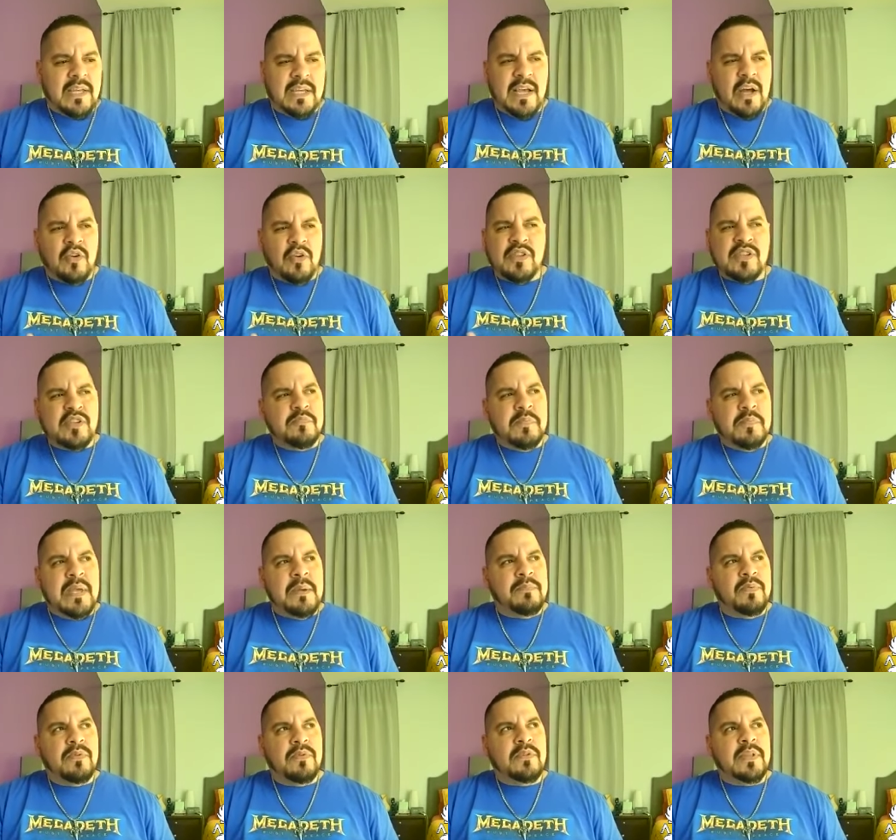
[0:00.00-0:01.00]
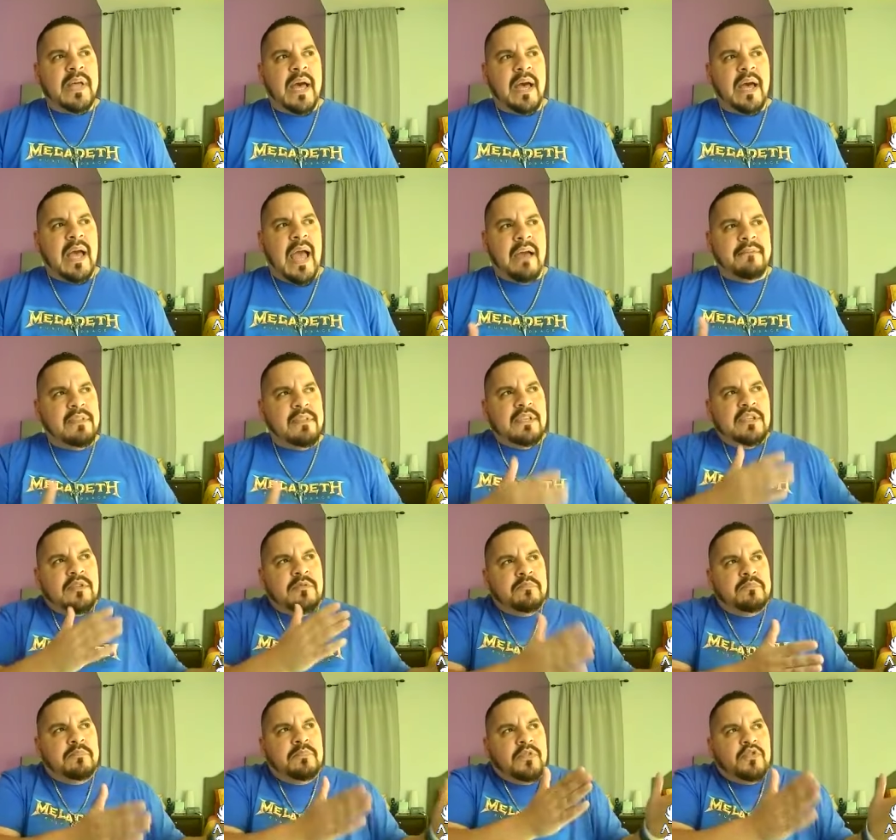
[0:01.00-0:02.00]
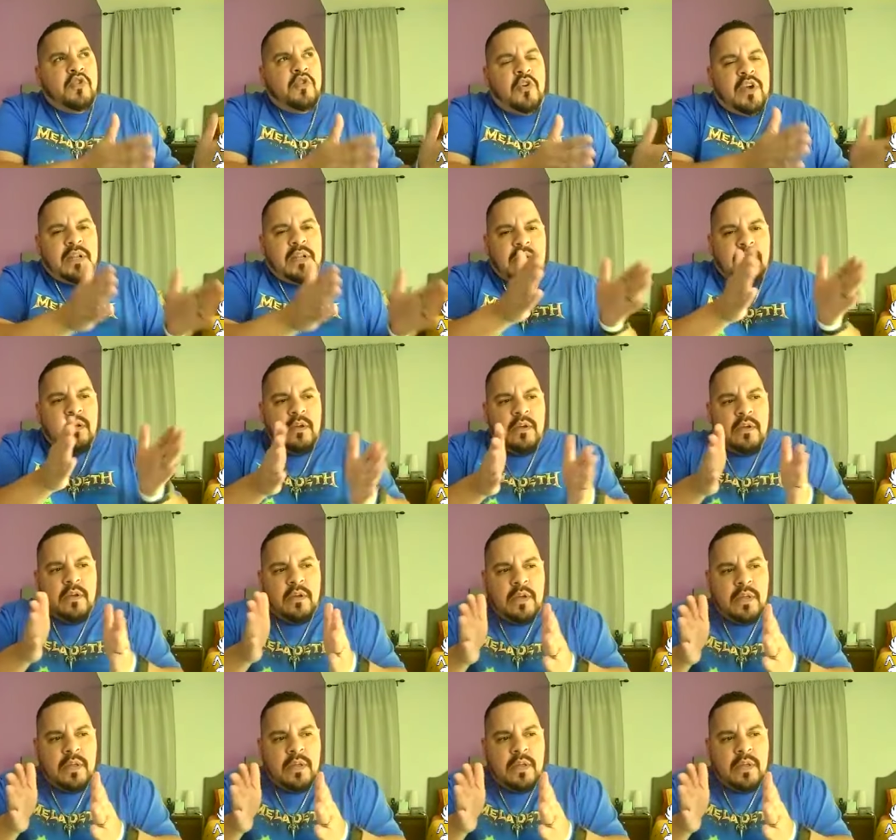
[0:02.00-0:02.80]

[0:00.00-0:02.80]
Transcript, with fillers: Like you got all these people that have these certain